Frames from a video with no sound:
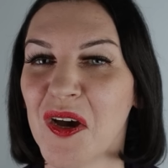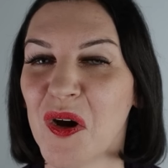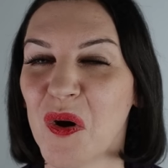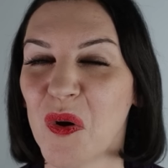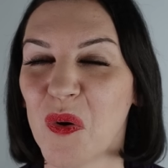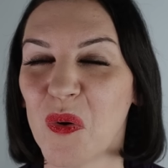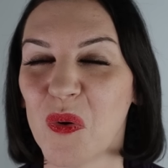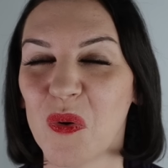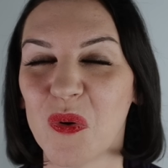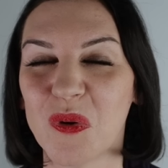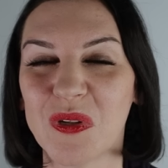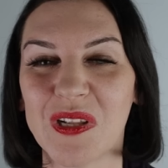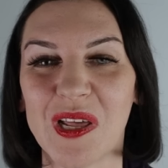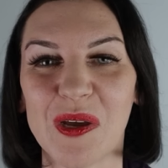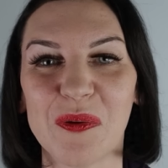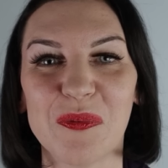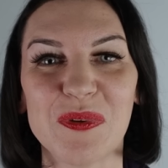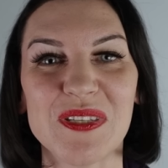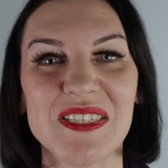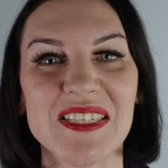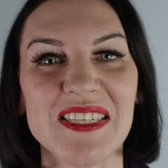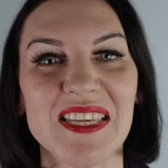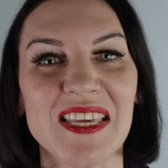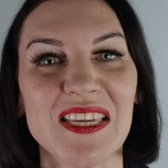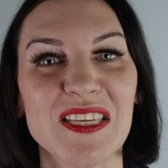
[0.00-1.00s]
all I would
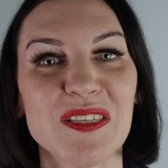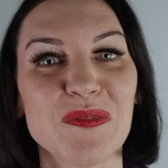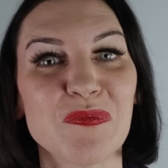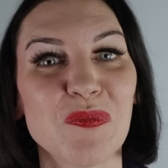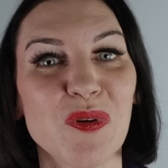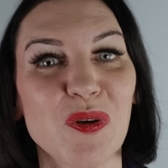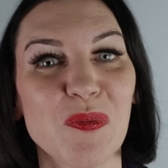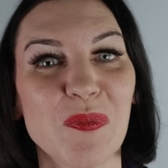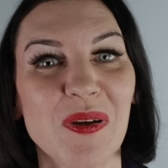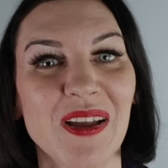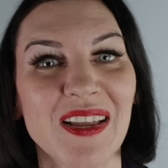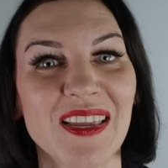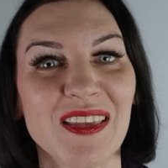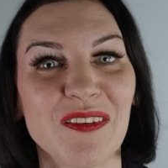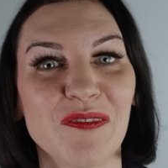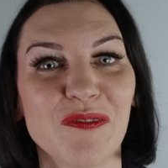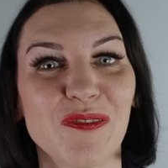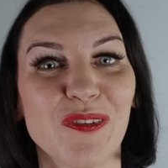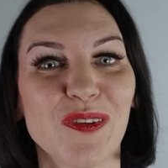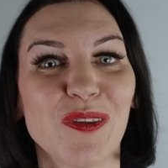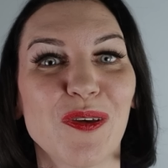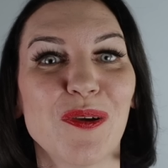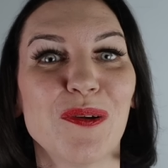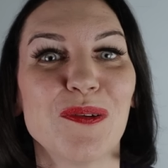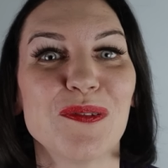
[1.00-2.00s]
say is book back in for
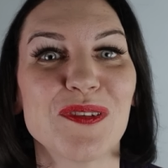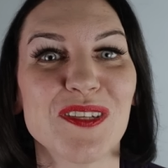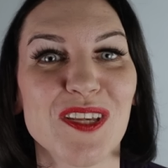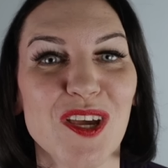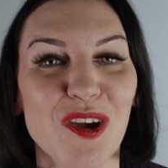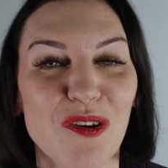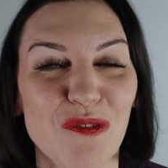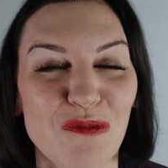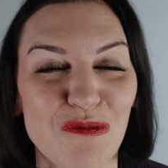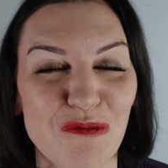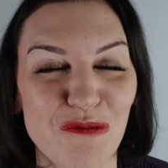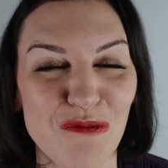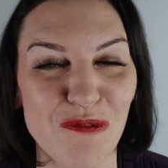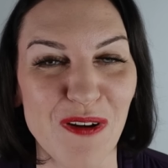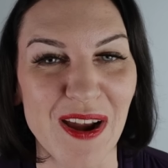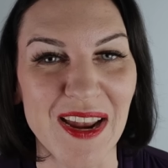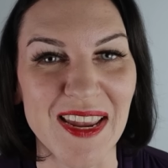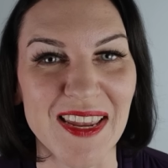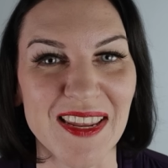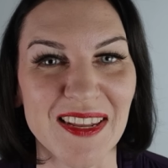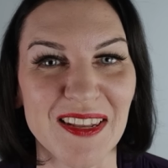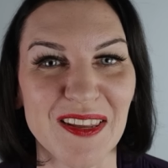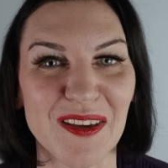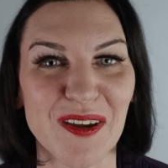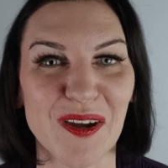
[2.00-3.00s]
those
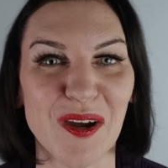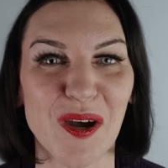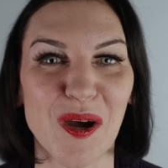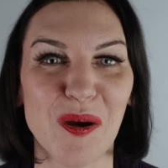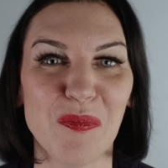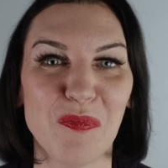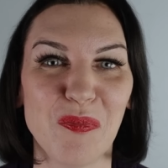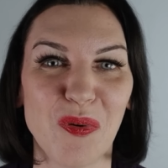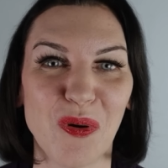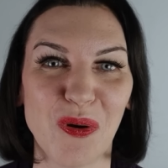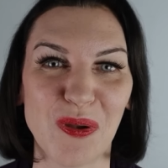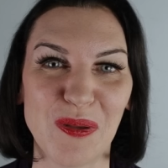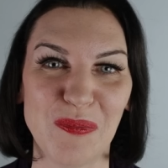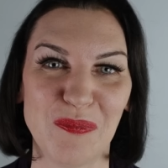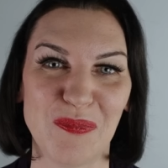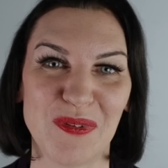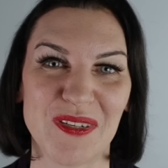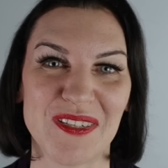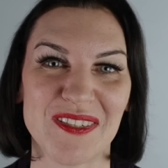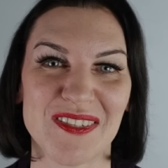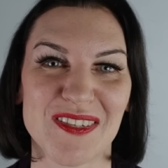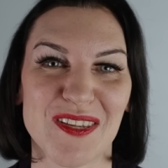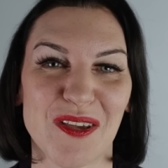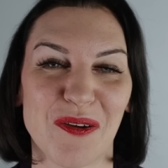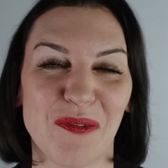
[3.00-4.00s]
regular appointments
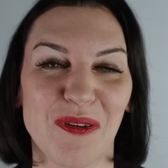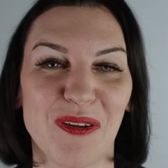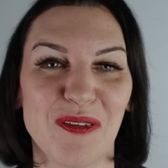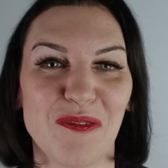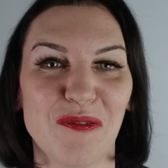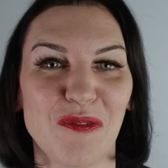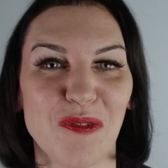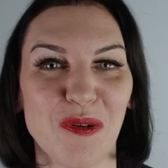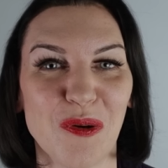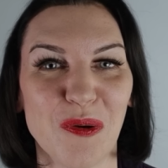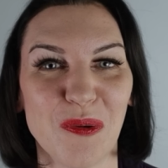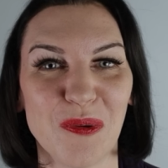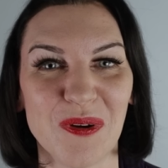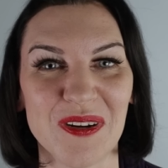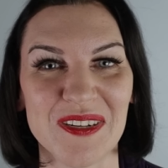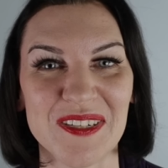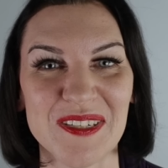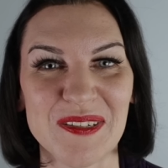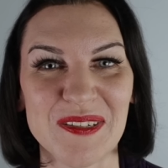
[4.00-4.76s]
going forward.